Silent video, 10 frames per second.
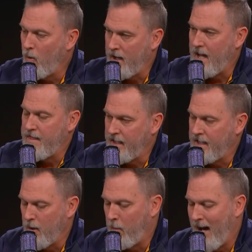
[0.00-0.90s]
point, I think
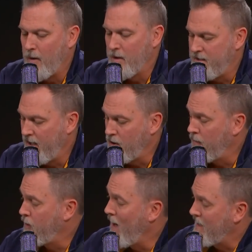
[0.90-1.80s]
Neil Brown would tell
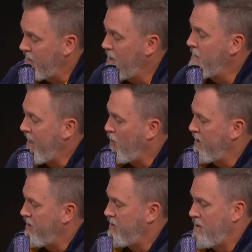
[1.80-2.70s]
you if you asked him that
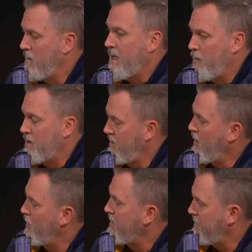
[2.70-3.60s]
question instead of me, he would
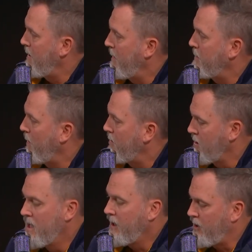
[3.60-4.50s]
say what he said about the players.